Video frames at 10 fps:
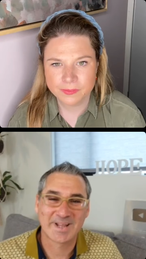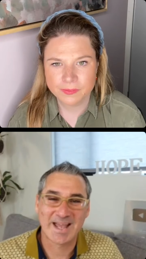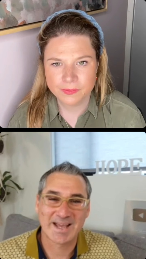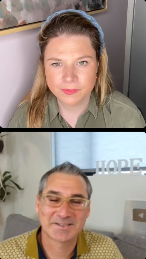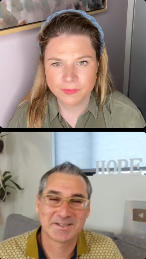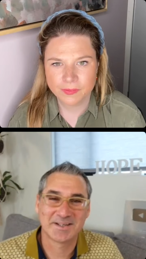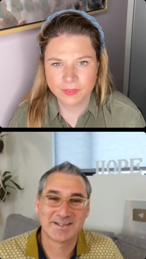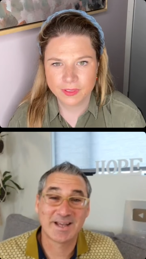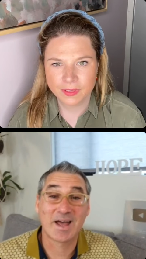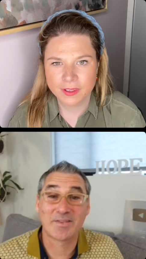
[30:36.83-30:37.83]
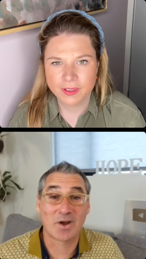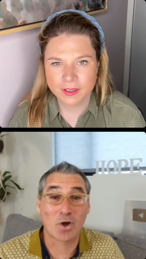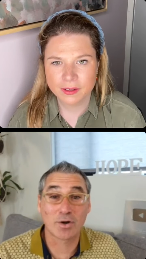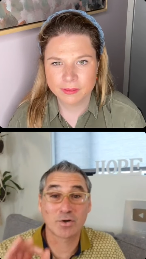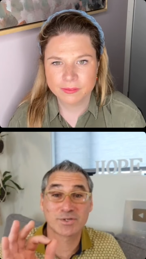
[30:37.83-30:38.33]
Speaker 1: Excellent. Yeah, that
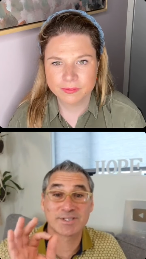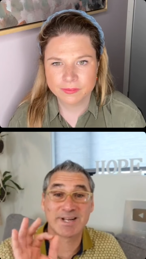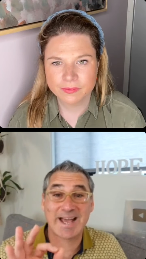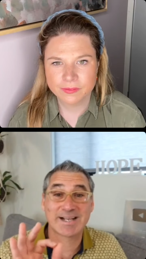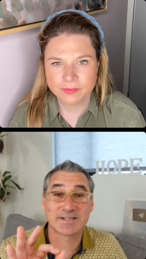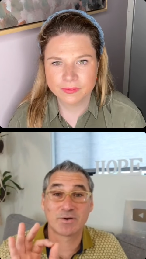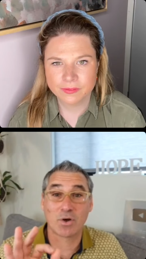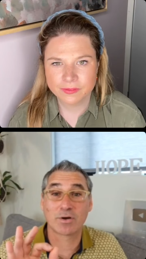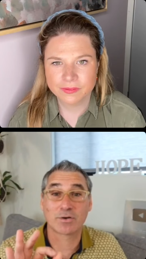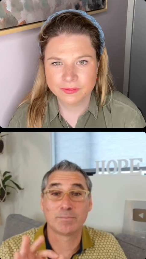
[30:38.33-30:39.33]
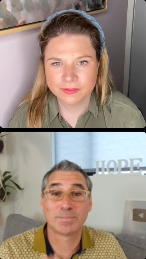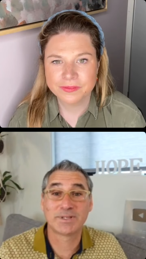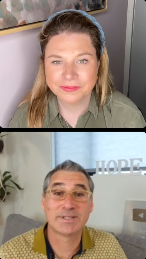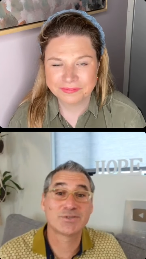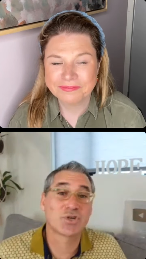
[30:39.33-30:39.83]
article is an excellent article.
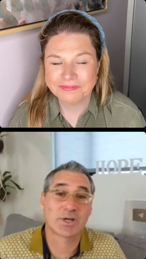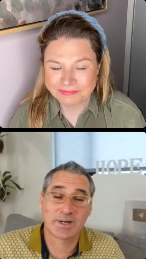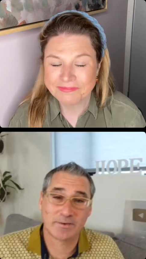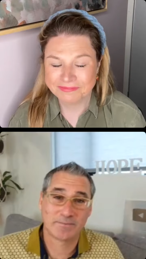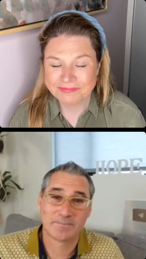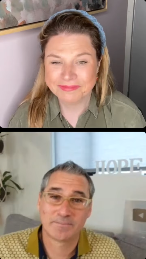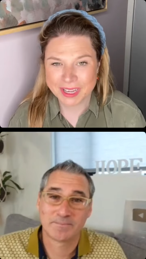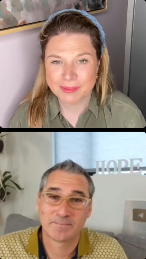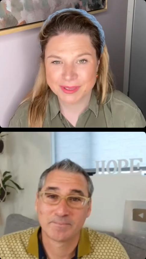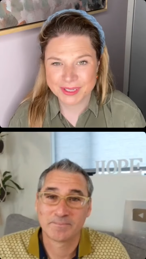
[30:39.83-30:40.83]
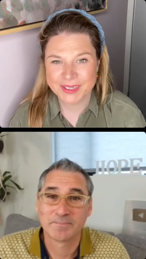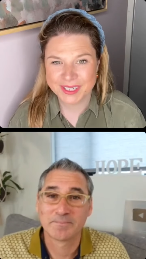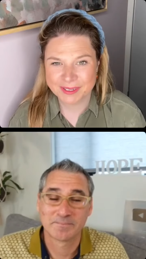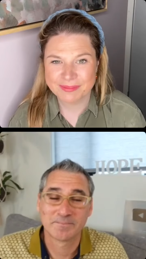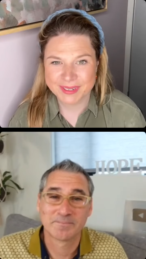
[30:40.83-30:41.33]
Please check it out.
Speaker 2: Absolutely.
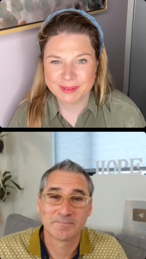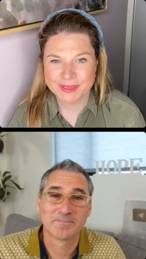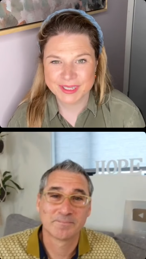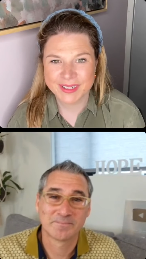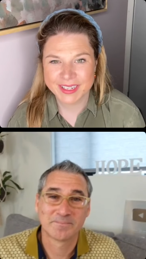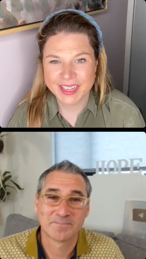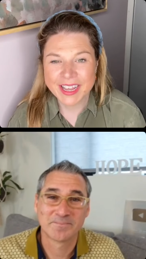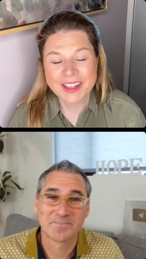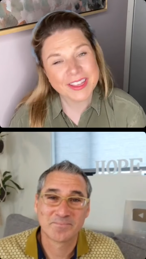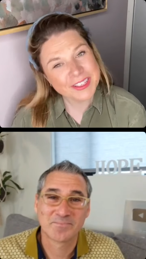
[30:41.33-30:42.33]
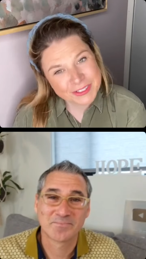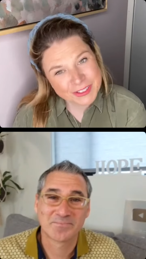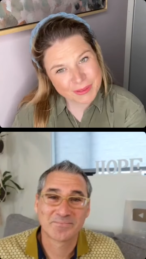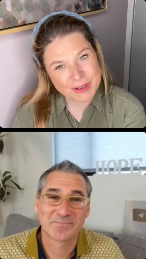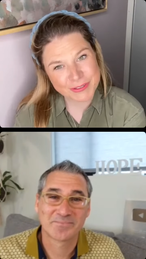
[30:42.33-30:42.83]
Absolutely. Thank you so
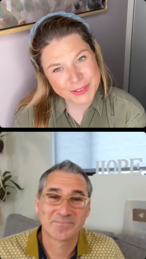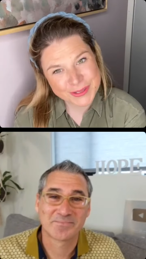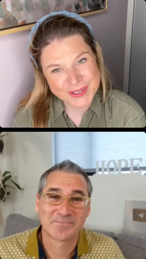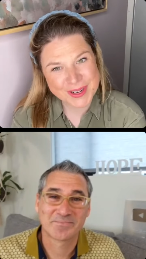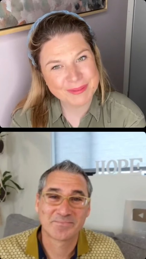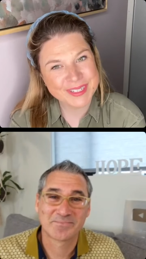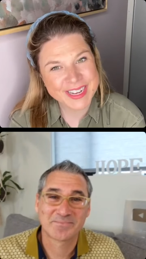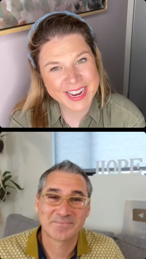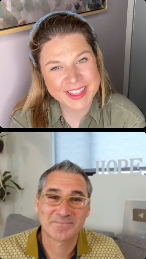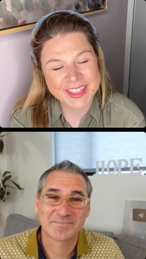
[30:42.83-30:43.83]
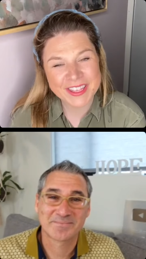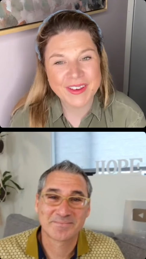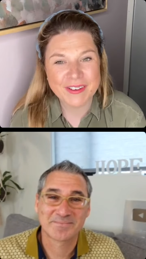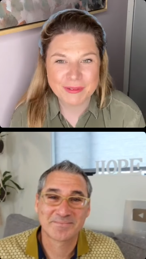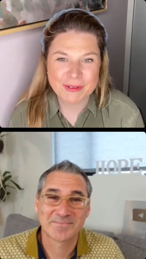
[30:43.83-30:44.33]
much for your time today. And thank you
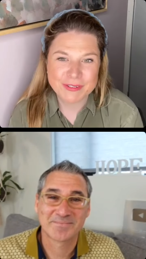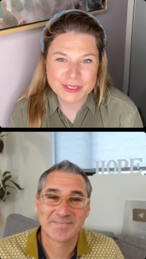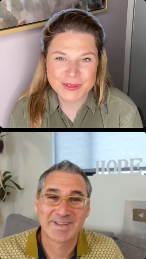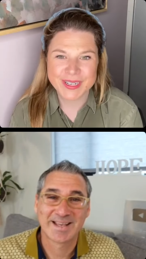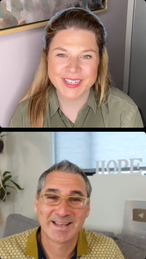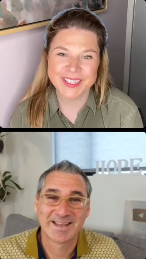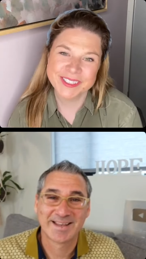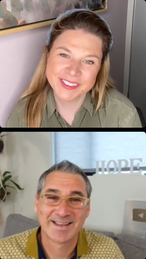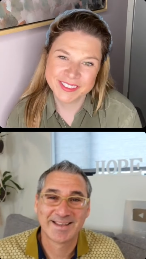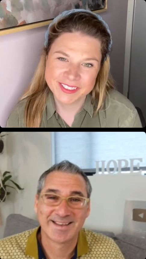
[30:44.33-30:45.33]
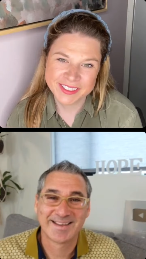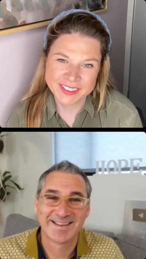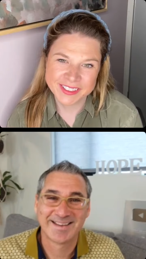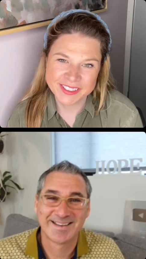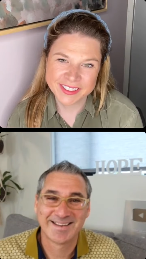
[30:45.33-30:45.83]
everyone for joining.
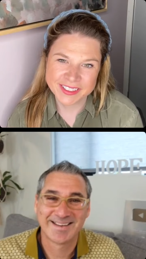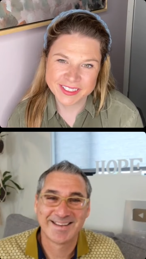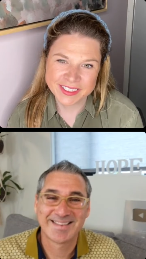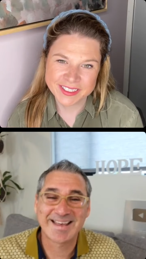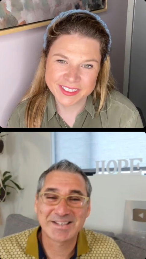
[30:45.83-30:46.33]
Speaker 1: Thanks